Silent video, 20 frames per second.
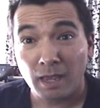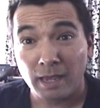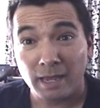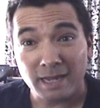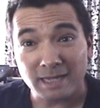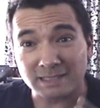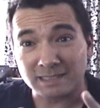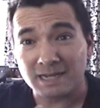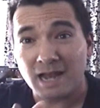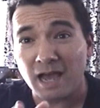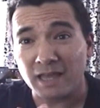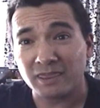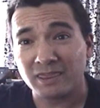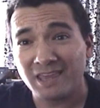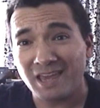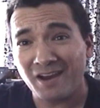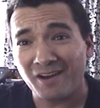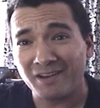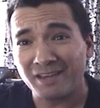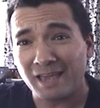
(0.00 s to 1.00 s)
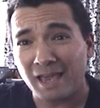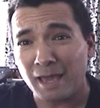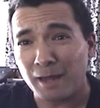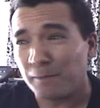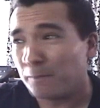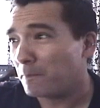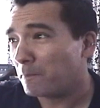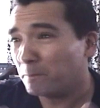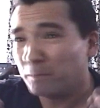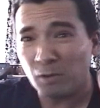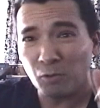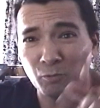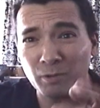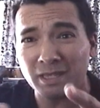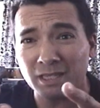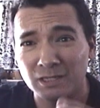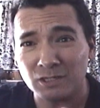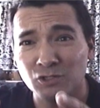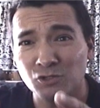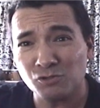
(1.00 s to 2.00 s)
It's not there yet, but we
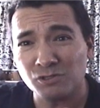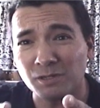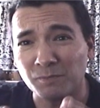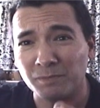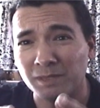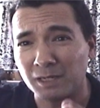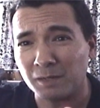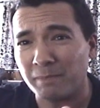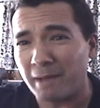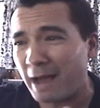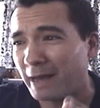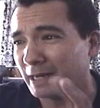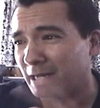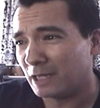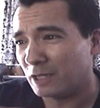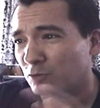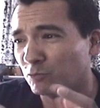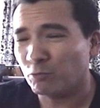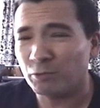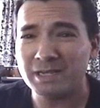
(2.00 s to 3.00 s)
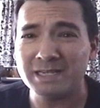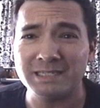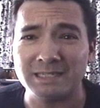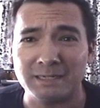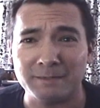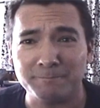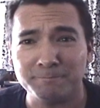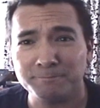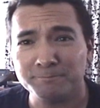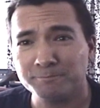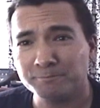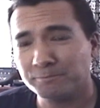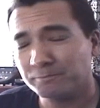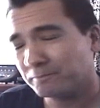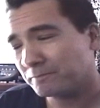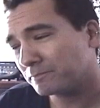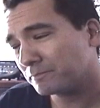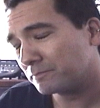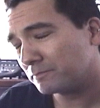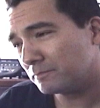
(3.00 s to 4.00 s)
can do something about it in reason.
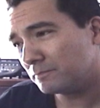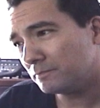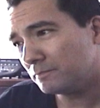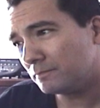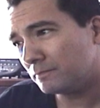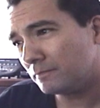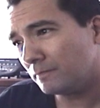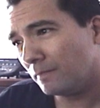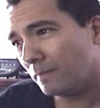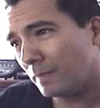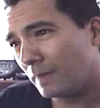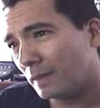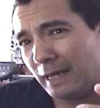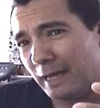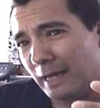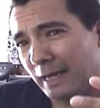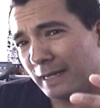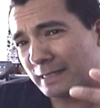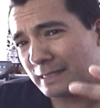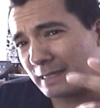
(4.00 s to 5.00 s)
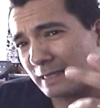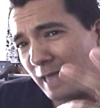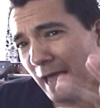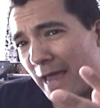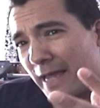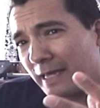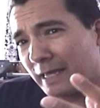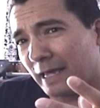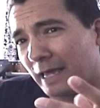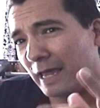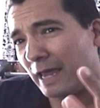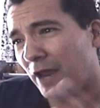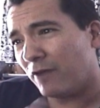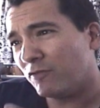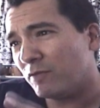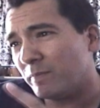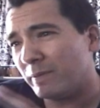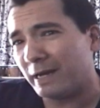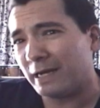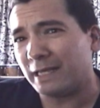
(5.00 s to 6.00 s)
It's like
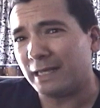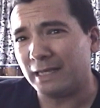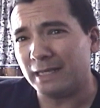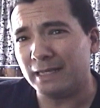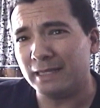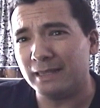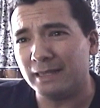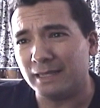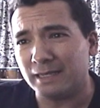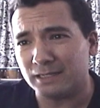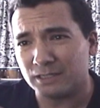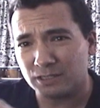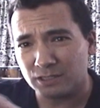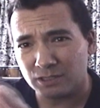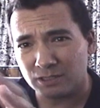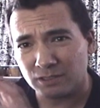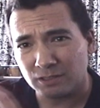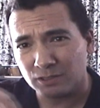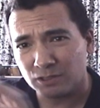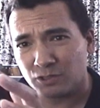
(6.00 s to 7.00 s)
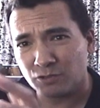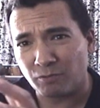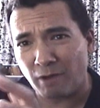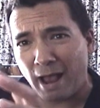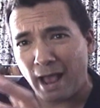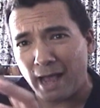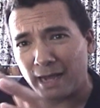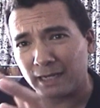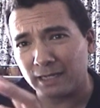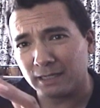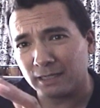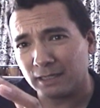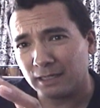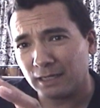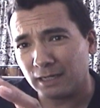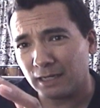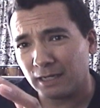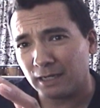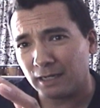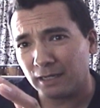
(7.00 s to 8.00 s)
everybody in this track,
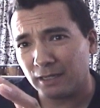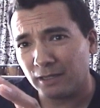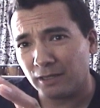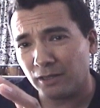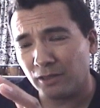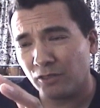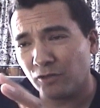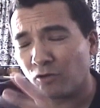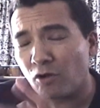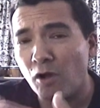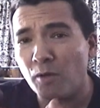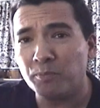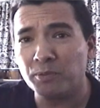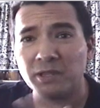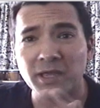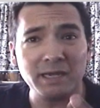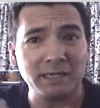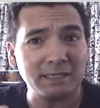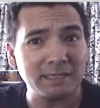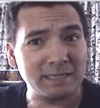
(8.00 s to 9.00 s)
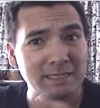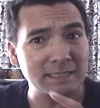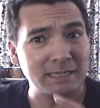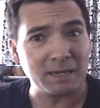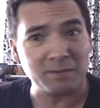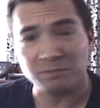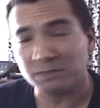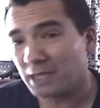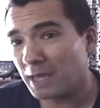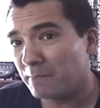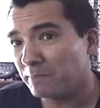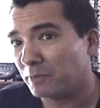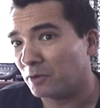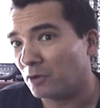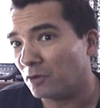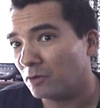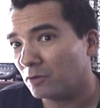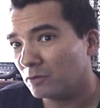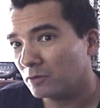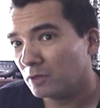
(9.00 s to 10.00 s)
they're all playing to the same
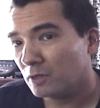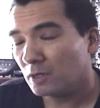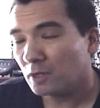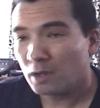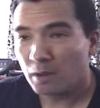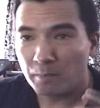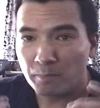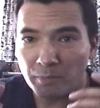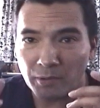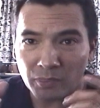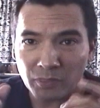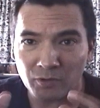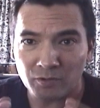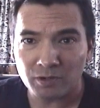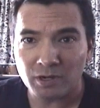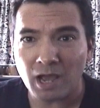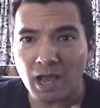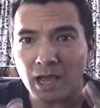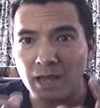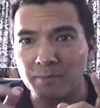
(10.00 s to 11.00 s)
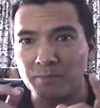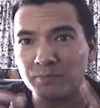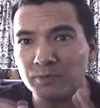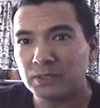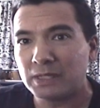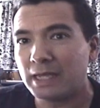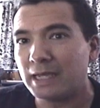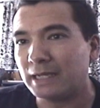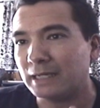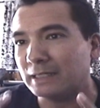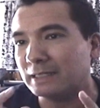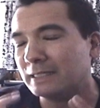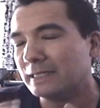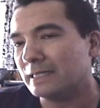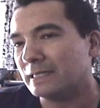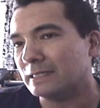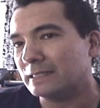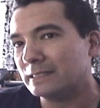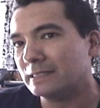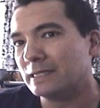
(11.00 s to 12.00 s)
tempo, but they're not playing to
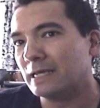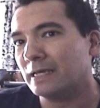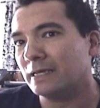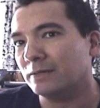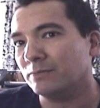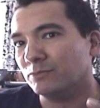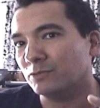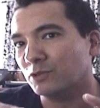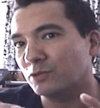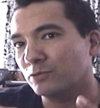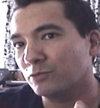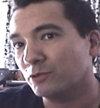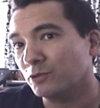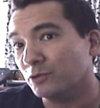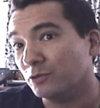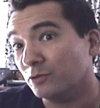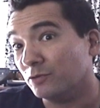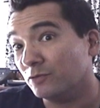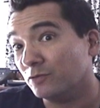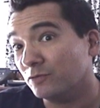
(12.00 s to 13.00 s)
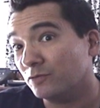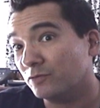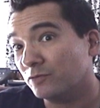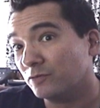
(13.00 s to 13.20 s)
the same groove.